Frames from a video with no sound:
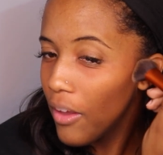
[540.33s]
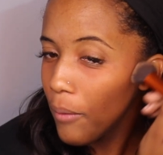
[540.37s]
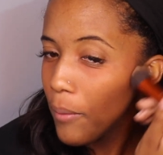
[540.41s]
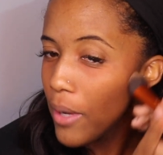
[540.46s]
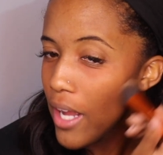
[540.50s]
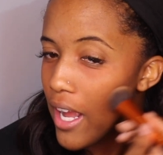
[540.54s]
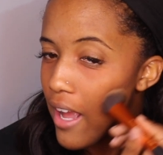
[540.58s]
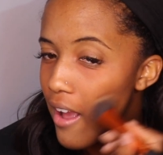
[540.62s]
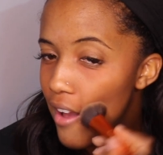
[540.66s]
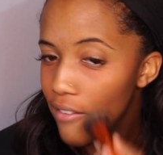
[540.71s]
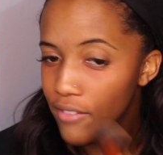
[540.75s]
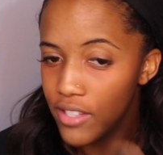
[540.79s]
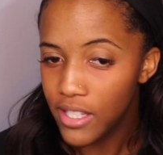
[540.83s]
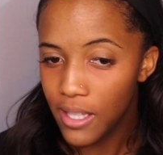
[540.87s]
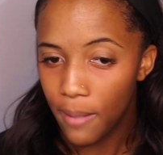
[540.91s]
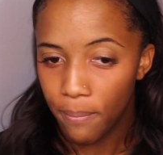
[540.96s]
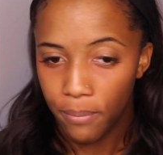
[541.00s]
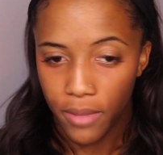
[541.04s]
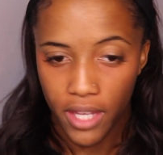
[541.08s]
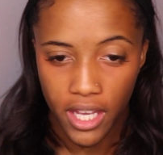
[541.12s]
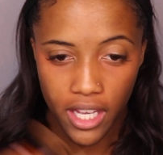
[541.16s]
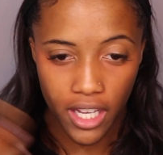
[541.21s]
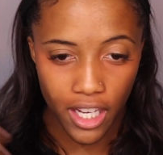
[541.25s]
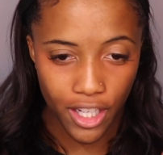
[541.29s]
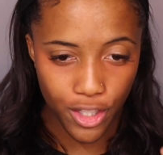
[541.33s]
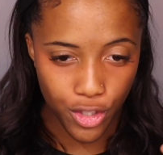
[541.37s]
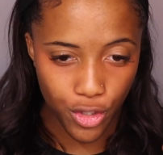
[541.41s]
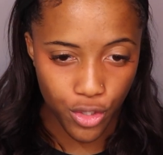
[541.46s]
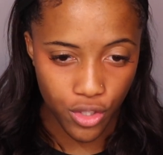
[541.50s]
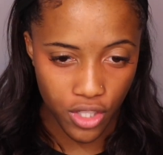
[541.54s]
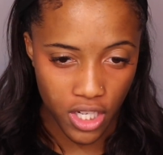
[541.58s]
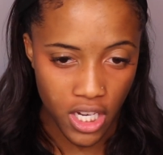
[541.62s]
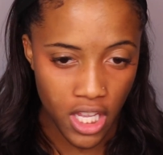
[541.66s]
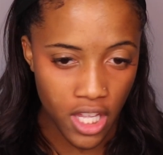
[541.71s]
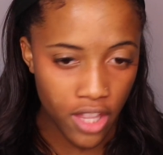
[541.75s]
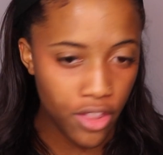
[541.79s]
That way I have something
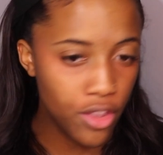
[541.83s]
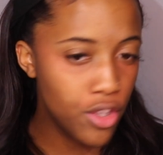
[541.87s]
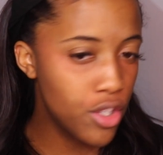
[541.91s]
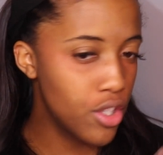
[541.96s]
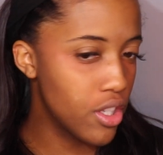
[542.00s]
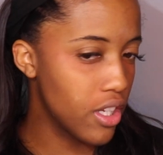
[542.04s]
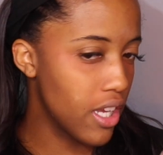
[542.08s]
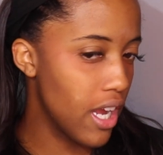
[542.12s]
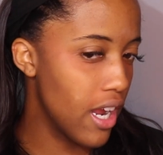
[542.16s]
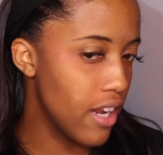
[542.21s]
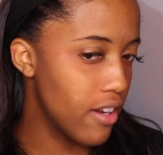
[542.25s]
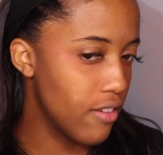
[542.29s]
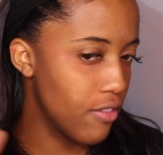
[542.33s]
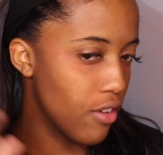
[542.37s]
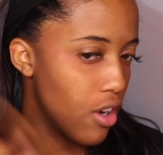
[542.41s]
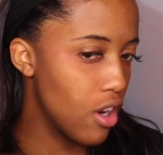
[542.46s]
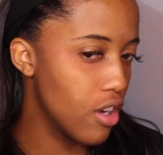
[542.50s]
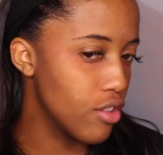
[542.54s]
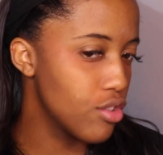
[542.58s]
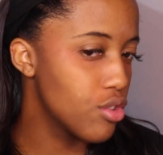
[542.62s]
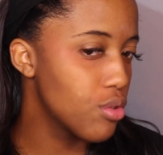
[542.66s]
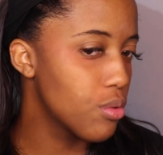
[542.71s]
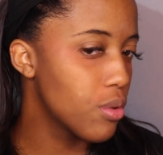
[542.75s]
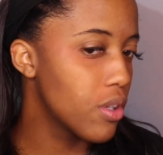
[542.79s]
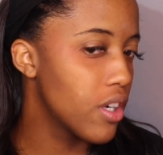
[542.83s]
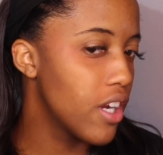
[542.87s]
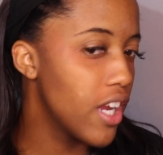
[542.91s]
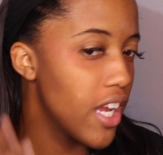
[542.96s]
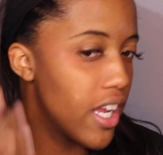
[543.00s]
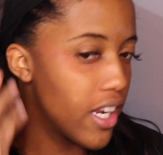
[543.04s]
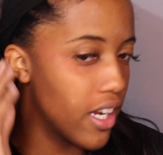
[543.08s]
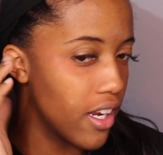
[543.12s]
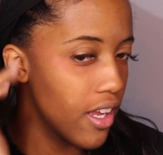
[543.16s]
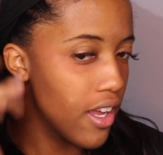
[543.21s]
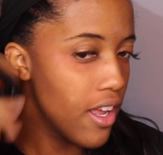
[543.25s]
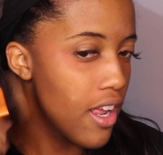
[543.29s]
underneath to kind of contour.
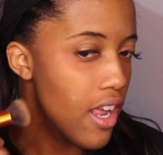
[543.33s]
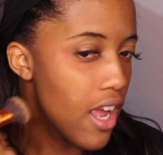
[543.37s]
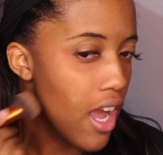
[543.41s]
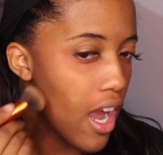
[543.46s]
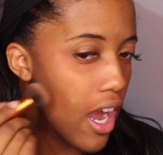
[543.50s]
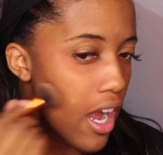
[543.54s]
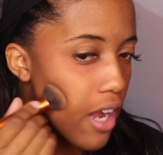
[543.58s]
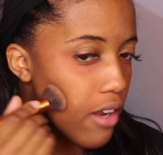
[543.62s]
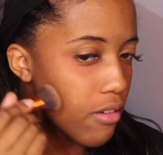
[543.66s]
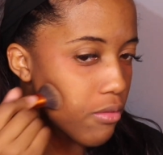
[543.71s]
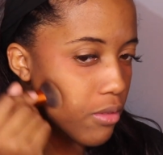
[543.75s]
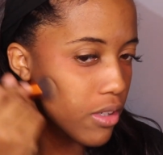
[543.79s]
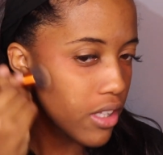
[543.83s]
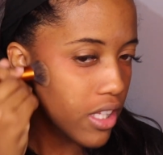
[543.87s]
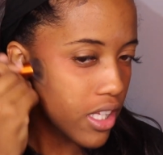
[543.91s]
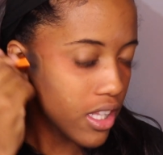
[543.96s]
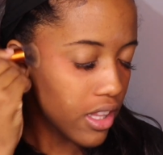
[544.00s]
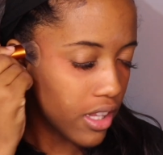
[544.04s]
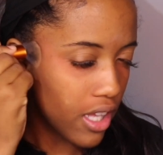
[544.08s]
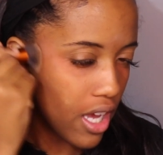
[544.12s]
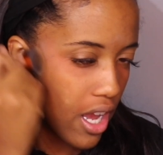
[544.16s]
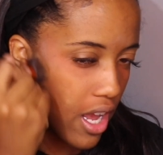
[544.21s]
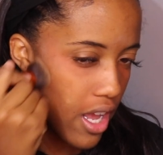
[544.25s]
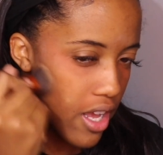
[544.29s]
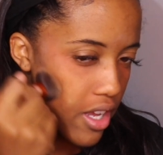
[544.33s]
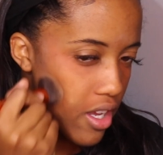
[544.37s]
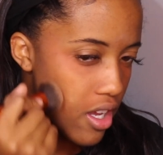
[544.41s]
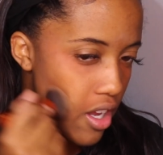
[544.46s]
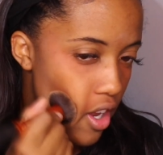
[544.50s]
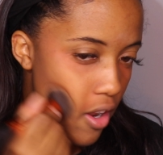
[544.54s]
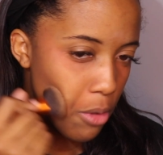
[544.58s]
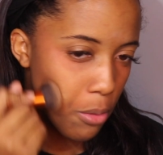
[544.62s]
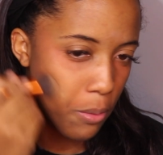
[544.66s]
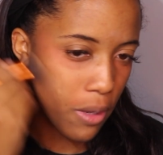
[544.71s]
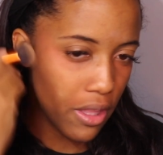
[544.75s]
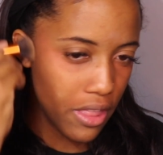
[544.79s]
And I really
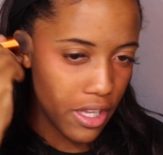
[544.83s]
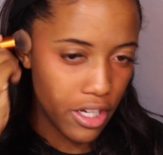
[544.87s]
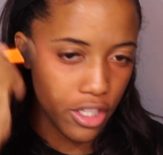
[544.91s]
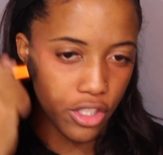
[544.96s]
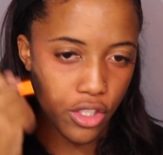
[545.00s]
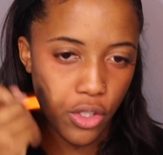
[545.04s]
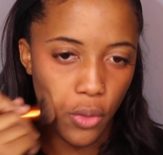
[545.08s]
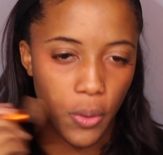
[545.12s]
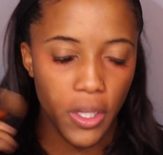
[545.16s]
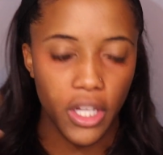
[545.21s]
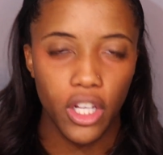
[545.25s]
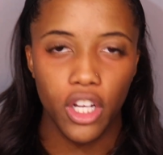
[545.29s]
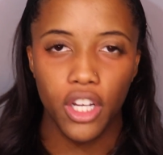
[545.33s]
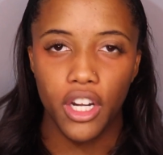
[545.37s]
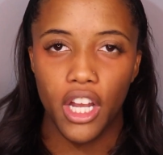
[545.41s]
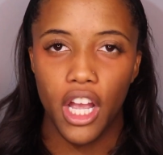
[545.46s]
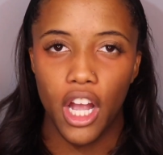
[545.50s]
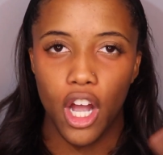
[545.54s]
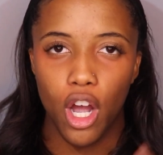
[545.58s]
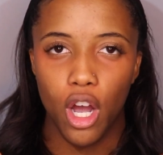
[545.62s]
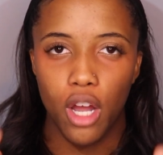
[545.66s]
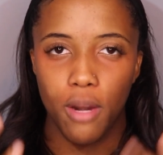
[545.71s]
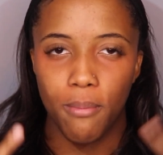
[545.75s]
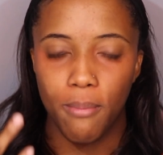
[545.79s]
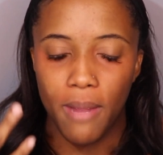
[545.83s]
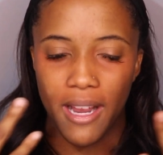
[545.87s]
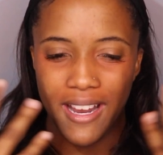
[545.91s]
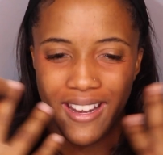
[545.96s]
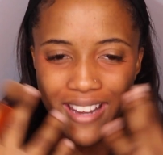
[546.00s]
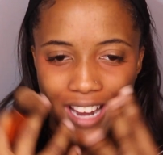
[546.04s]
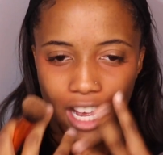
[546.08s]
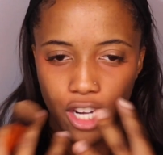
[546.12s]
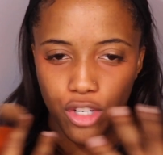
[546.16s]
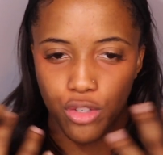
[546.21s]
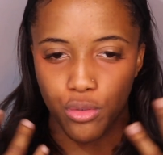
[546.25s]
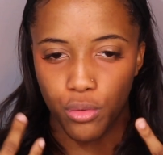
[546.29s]
like the way that it's going on on my
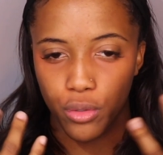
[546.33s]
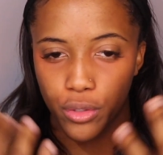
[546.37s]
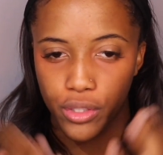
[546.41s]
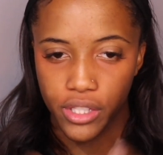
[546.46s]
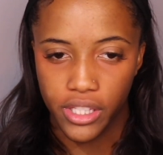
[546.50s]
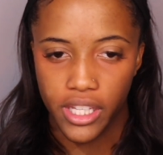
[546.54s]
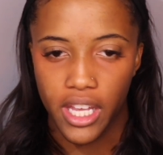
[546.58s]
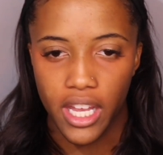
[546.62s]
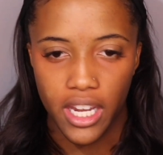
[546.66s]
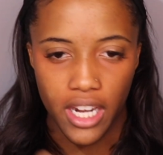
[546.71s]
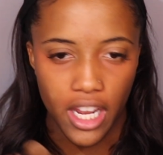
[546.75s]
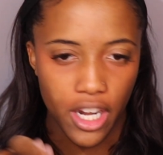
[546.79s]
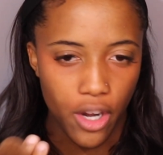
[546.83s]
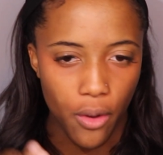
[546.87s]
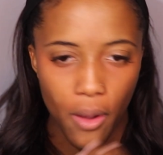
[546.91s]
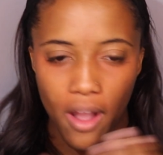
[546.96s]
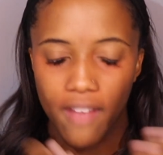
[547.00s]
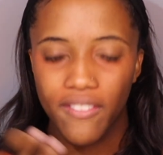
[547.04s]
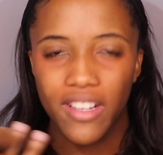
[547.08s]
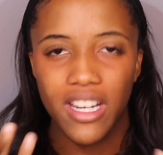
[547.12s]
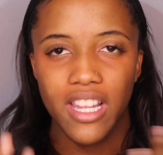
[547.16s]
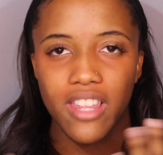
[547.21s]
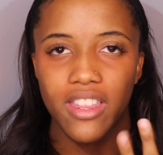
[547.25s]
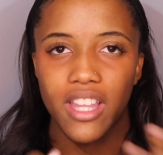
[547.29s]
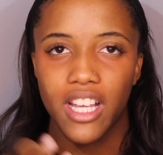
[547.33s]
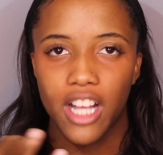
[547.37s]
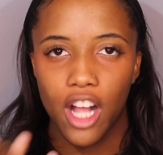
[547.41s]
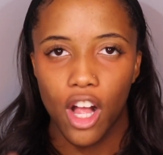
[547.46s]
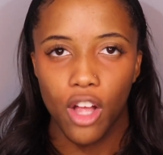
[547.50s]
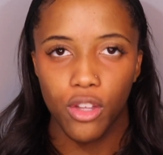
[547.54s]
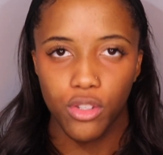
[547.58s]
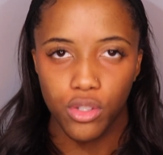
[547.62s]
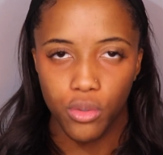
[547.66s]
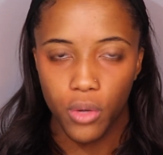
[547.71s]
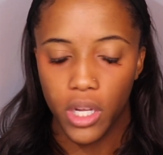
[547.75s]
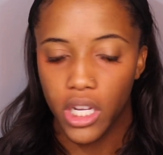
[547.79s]
natural skin. I don't have anything
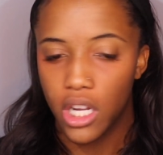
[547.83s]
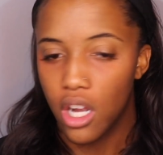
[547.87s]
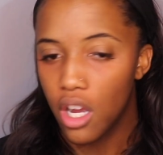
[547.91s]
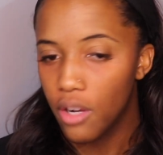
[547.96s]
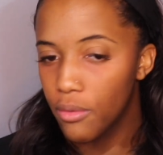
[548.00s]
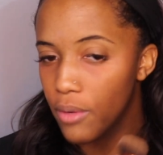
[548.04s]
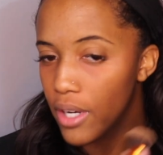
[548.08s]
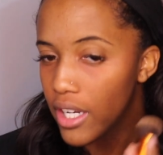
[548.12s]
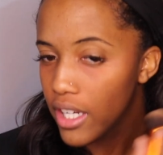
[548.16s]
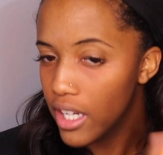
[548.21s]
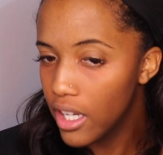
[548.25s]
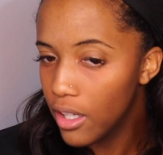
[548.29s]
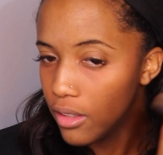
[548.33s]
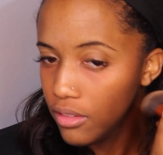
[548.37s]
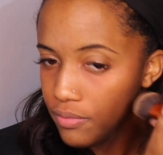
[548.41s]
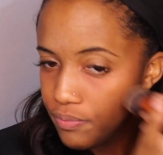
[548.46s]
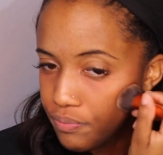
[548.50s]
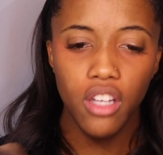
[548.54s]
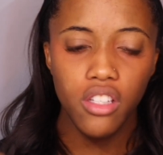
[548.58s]
else going on right now.